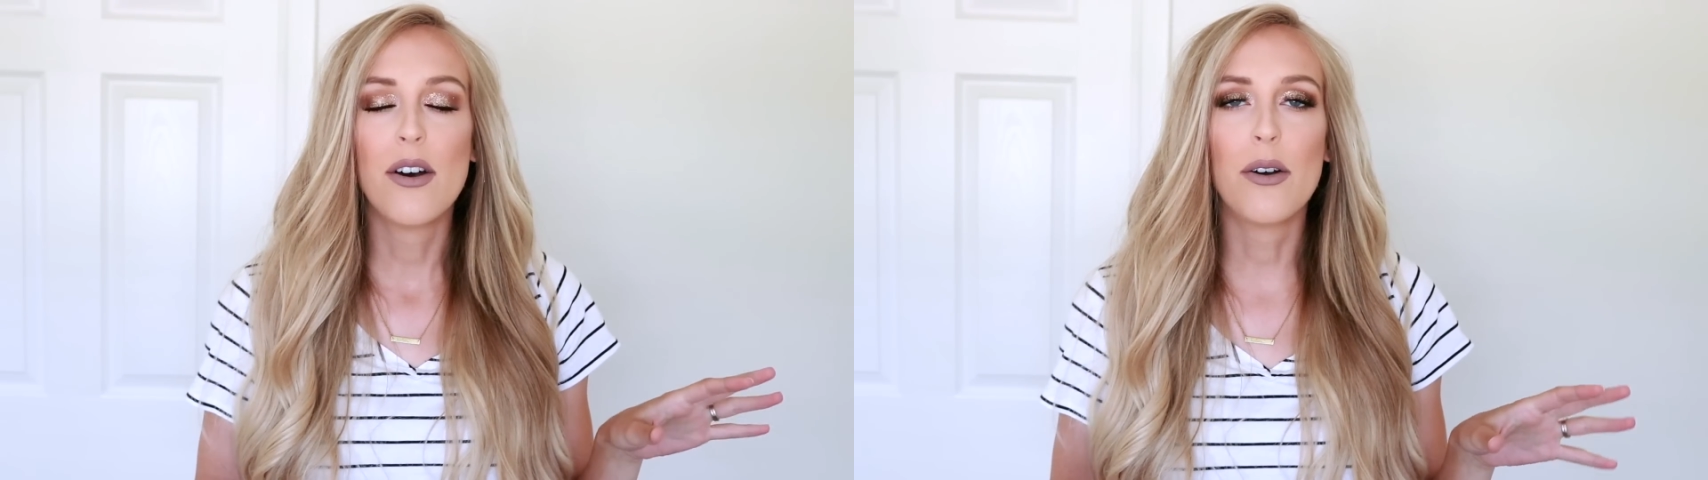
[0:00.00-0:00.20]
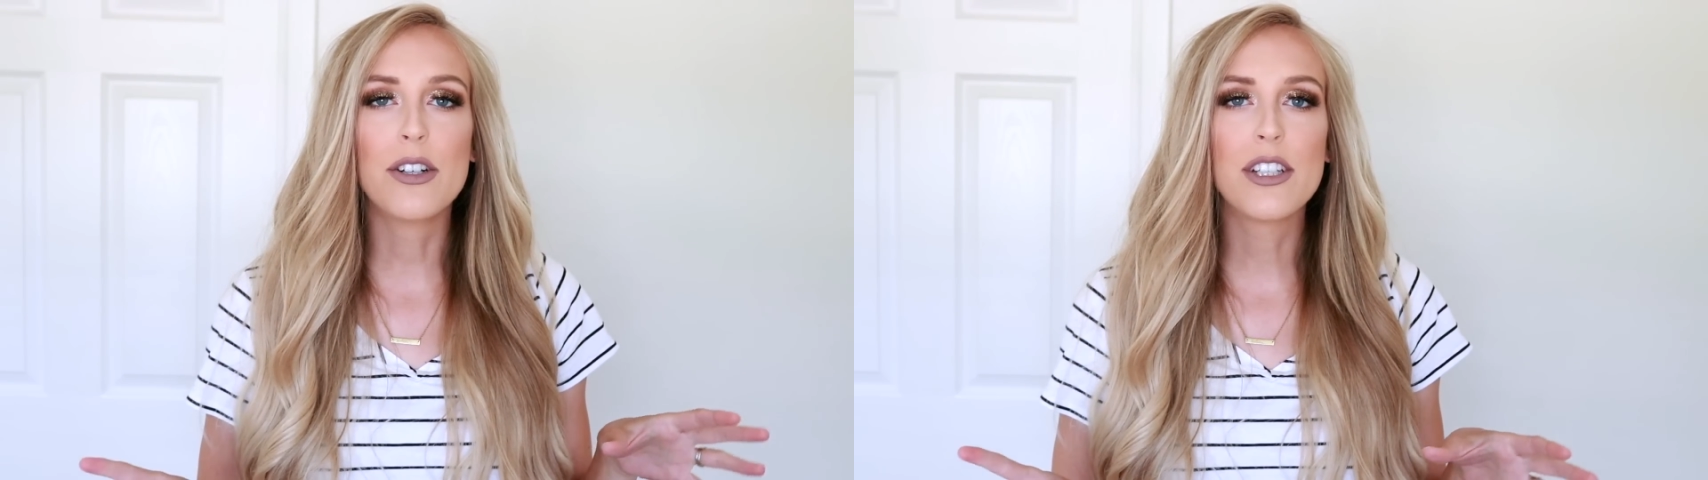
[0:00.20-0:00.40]

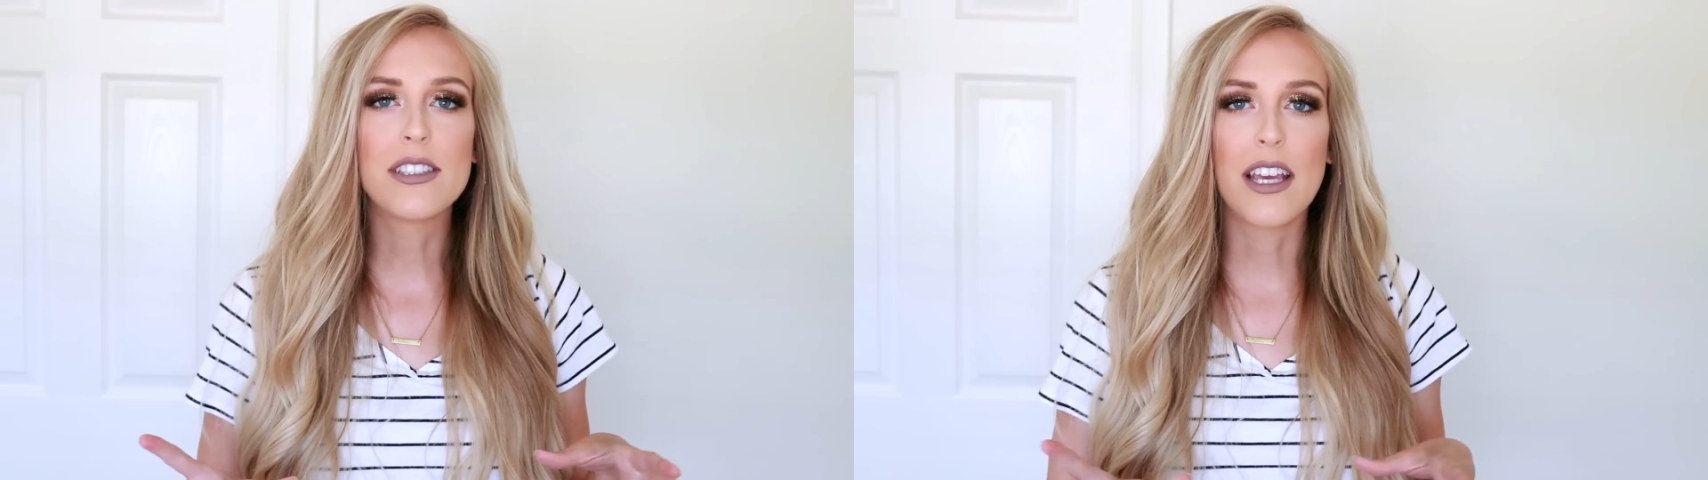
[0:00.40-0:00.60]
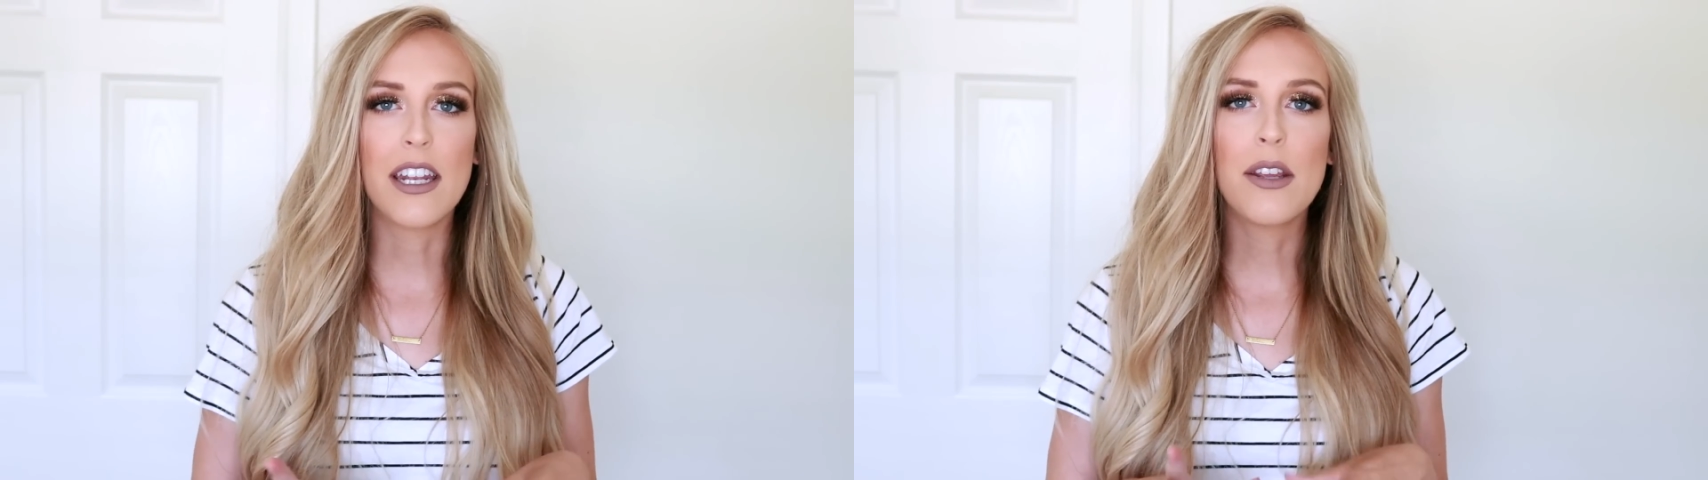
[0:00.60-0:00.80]
Or just
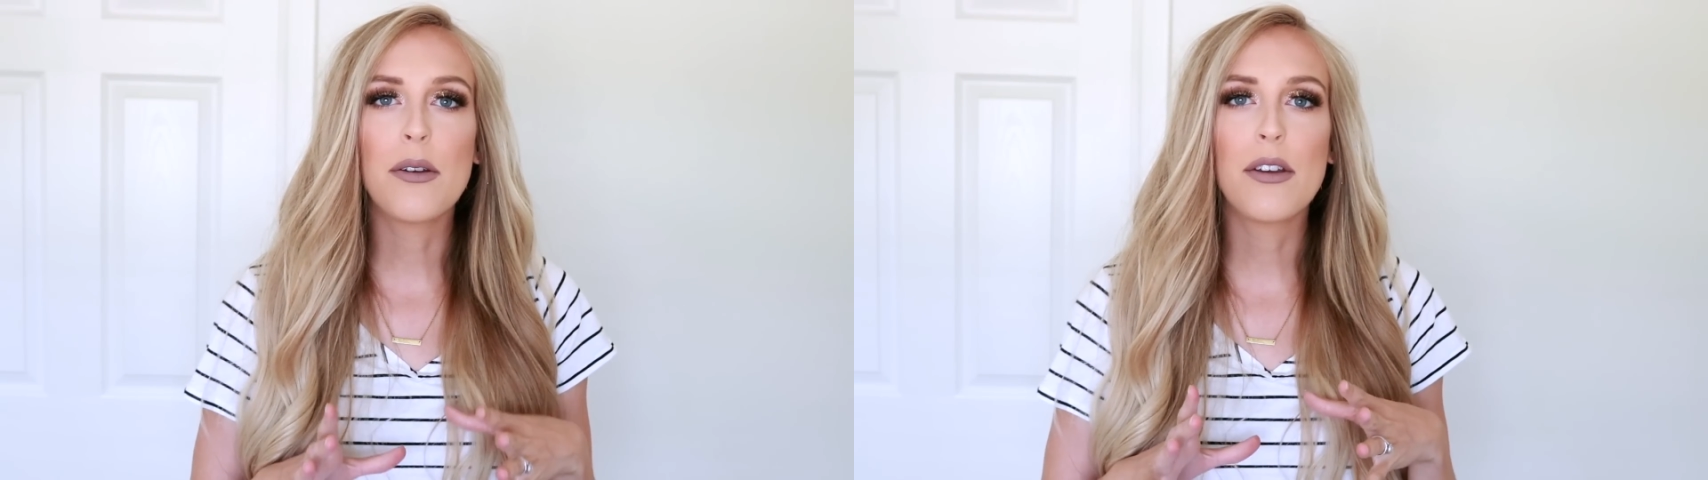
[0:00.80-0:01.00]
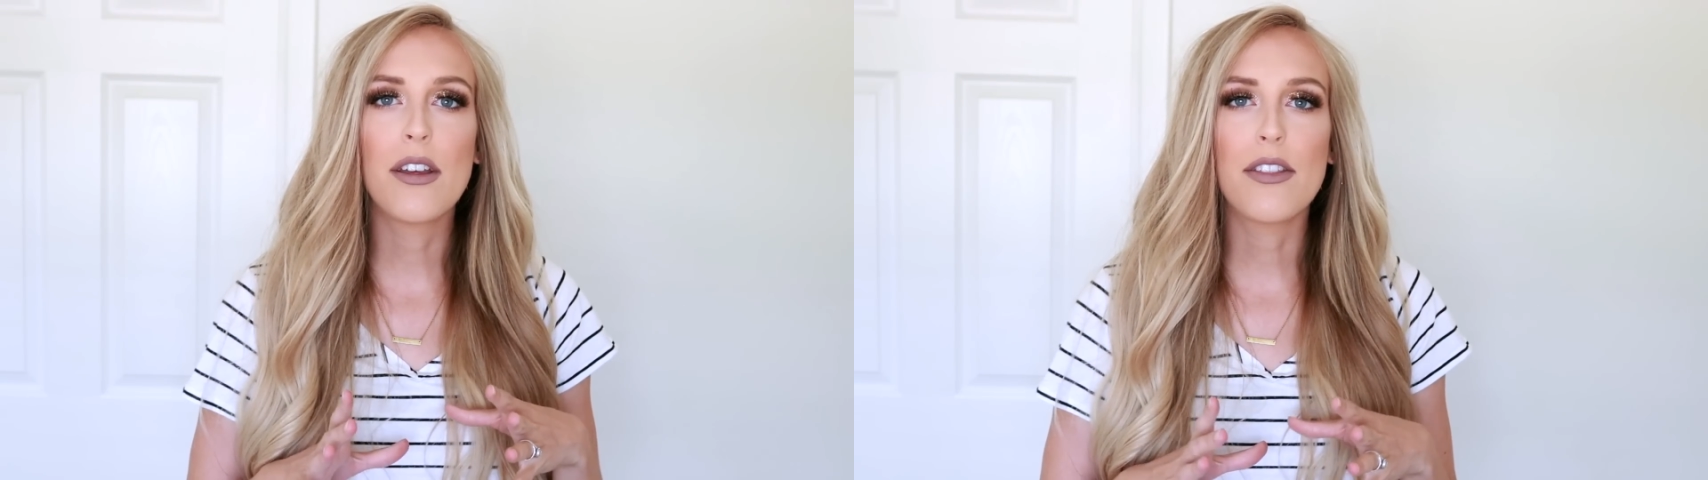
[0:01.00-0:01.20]

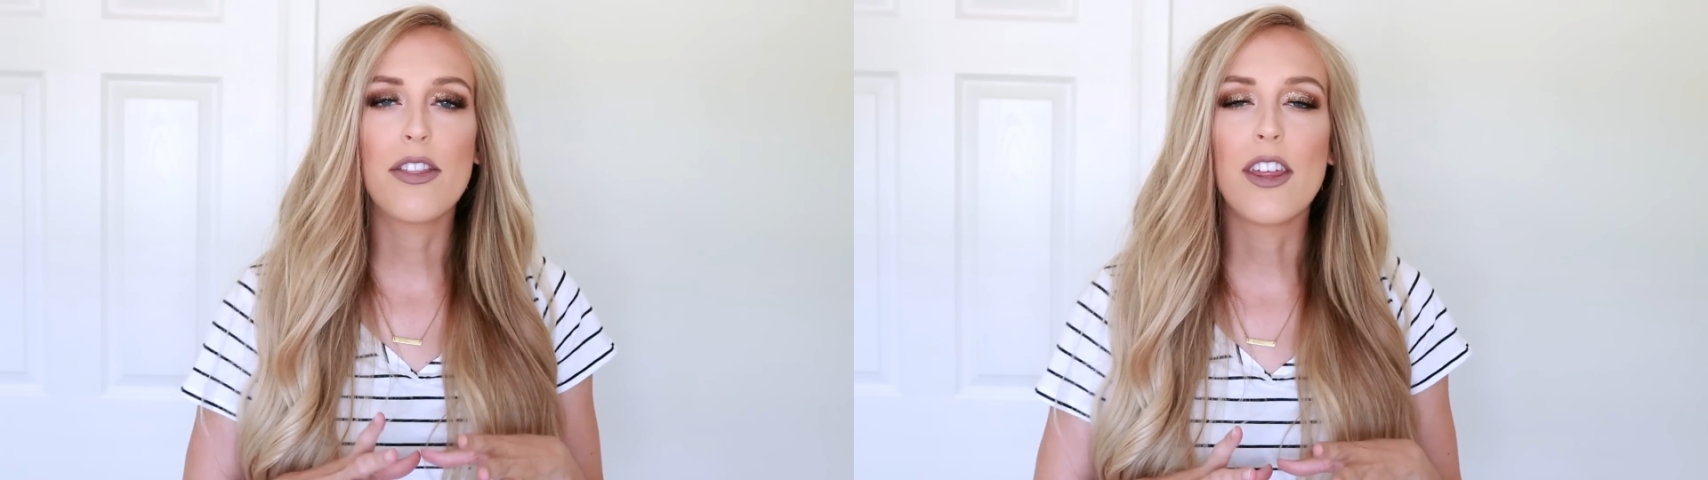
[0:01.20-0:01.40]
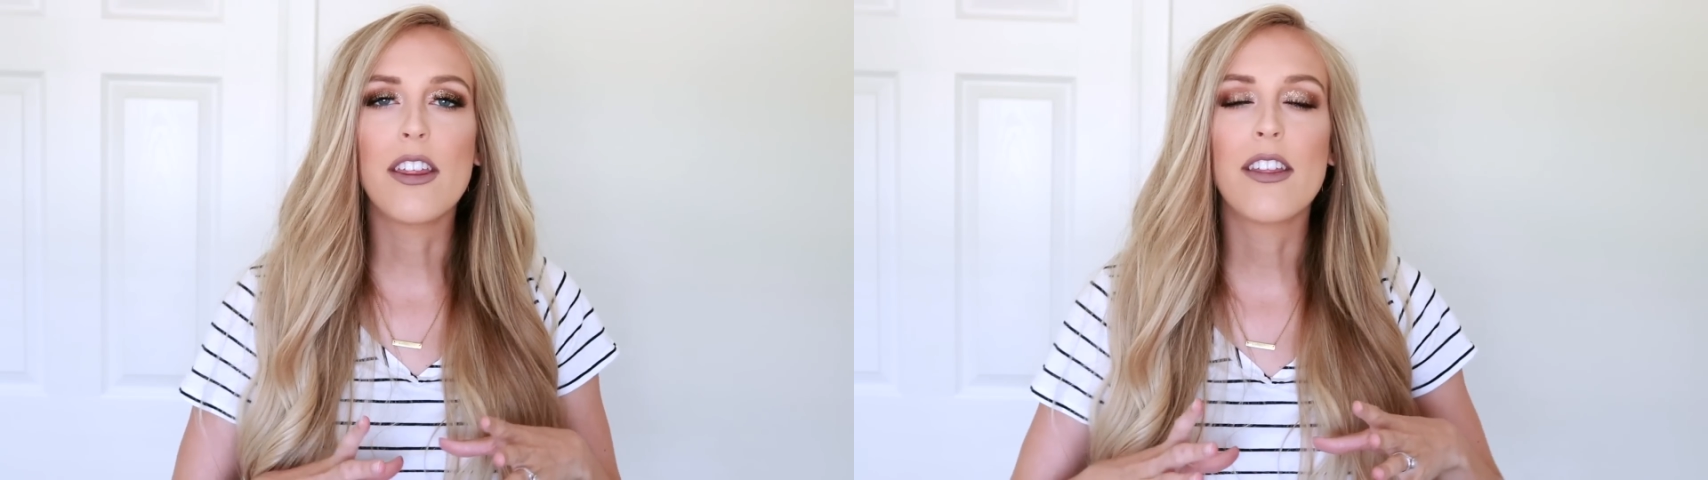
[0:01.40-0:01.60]
anything